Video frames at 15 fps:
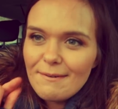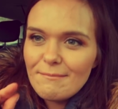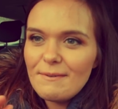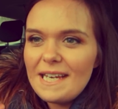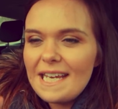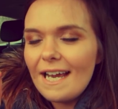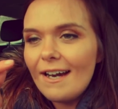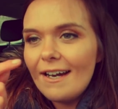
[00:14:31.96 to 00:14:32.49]
and
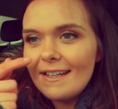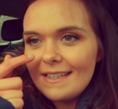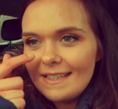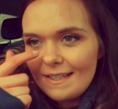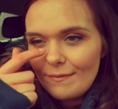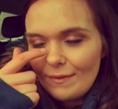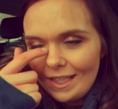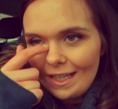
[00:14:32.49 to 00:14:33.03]
we are
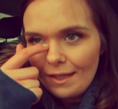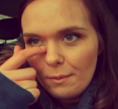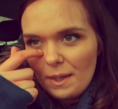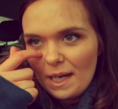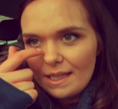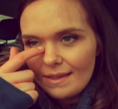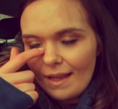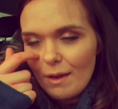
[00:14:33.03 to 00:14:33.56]
leaving the
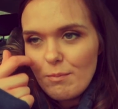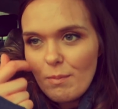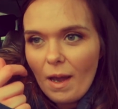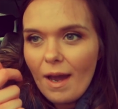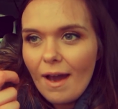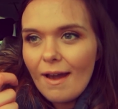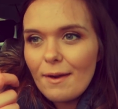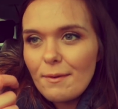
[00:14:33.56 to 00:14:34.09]
wildlife
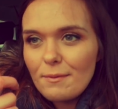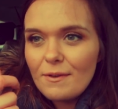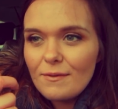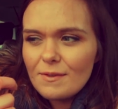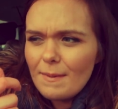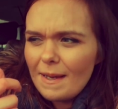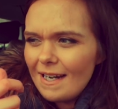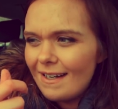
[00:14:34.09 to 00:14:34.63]
park.
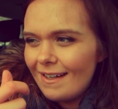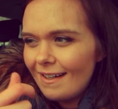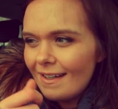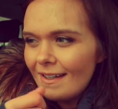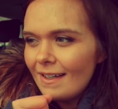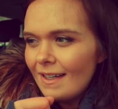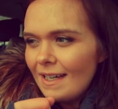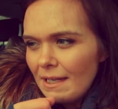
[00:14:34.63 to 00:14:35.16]
We've
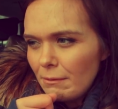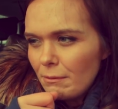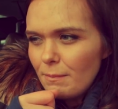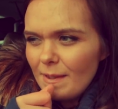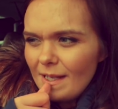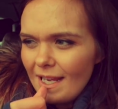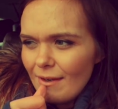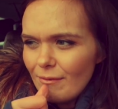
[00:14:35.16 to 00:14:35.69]

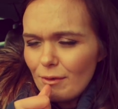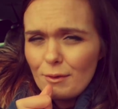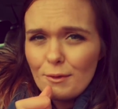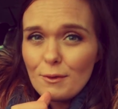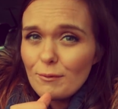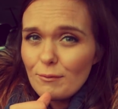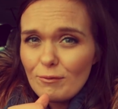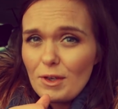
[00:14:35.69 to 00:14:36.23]
been here for a
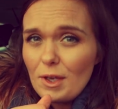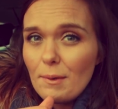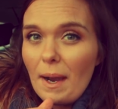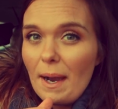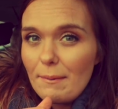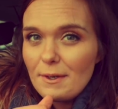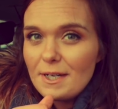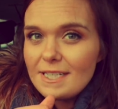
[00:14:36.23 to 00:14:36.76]
good few
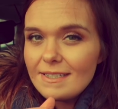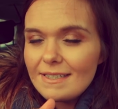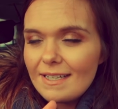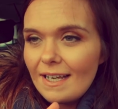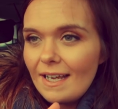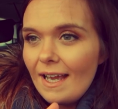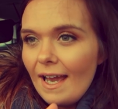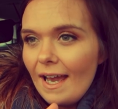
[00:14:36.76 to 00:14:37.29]
hours.
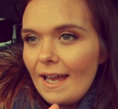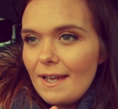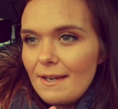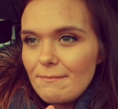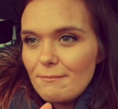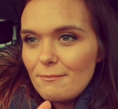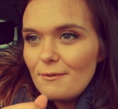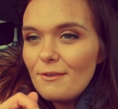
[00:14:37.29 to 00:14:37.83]

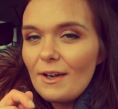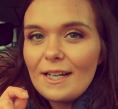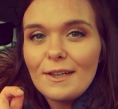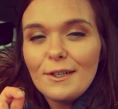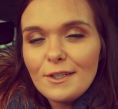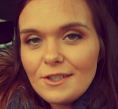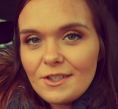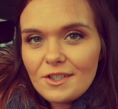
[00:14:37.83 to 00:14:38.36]
We've had
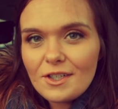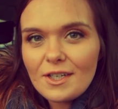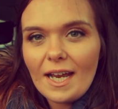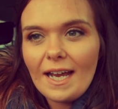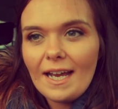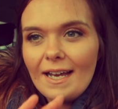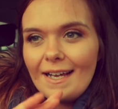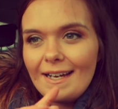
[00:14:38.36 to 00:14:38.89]
lunch
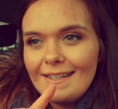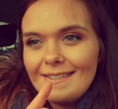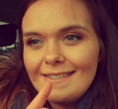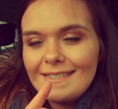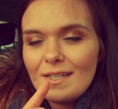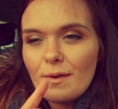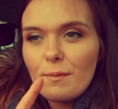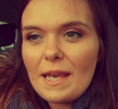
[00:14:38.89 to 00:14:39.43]

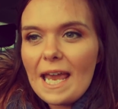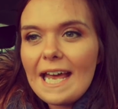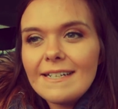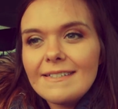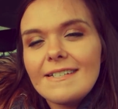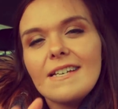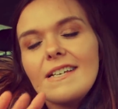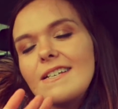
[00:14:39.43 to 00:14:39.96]
and we
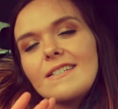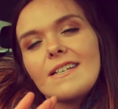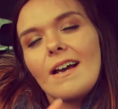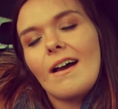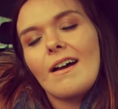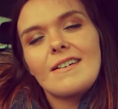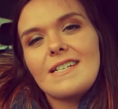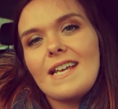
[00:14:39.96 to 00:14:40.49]
ended
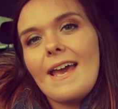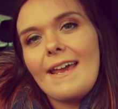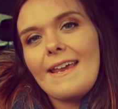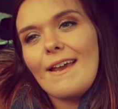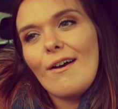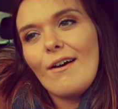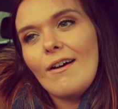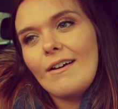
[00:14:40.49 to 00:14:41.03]
our
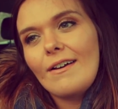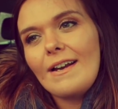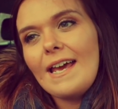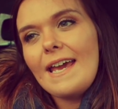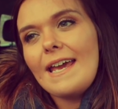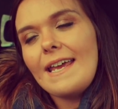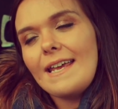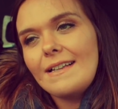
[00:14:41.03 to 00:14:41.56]
day
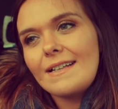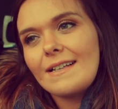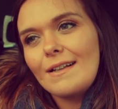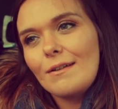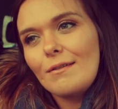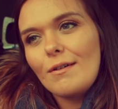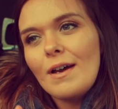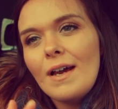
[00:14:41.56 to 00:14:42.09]
on a
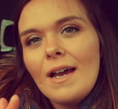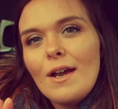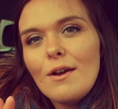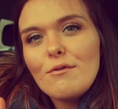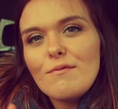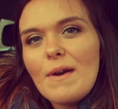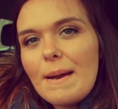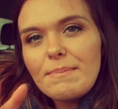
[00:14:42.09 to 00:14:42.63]
little
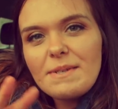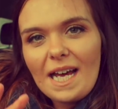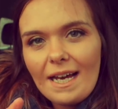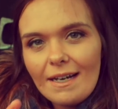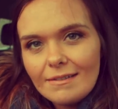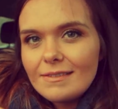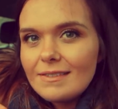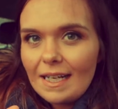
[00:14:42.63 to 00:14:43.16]

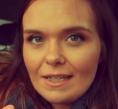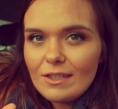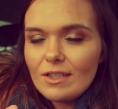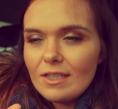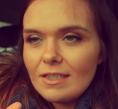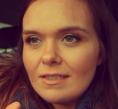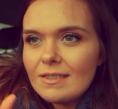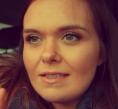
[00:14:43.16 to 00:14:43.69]
reptile
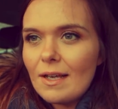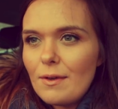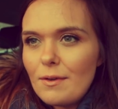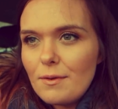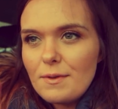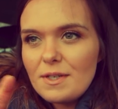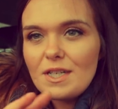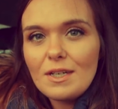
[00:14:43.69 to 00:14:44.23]
session. So
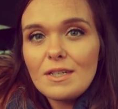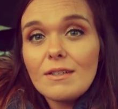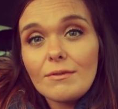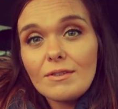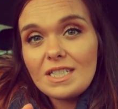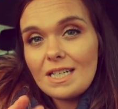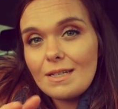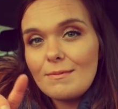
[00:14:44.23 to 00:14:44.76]
there were two
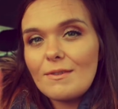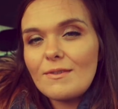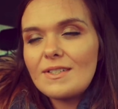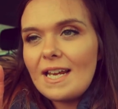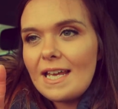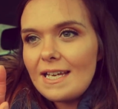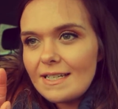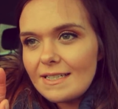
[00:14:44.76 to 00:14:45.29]
different types of
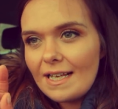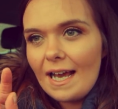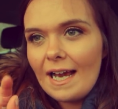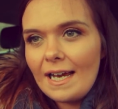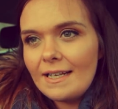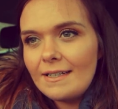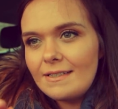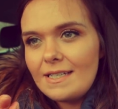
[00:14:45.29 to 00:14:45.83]
snakes
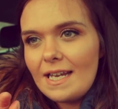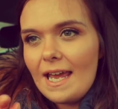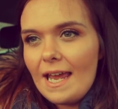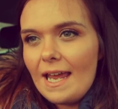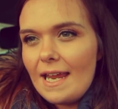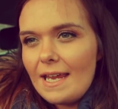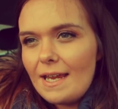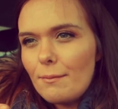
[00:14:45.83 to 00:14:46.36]
and
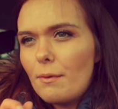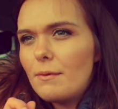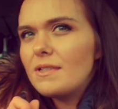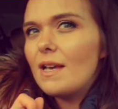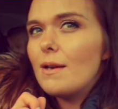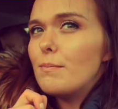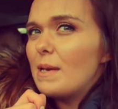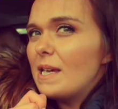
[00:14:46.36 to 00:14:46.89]
a
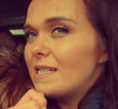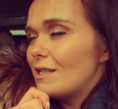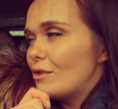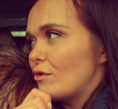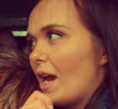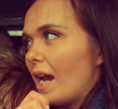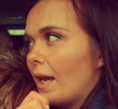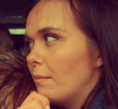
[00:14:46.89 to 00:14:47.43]
bearded
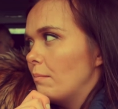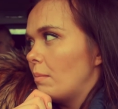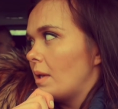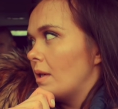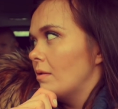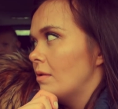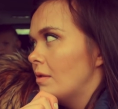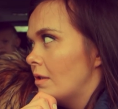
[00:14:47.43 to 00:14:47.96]
dragon,
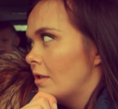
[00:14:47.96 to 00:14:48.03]
Bill?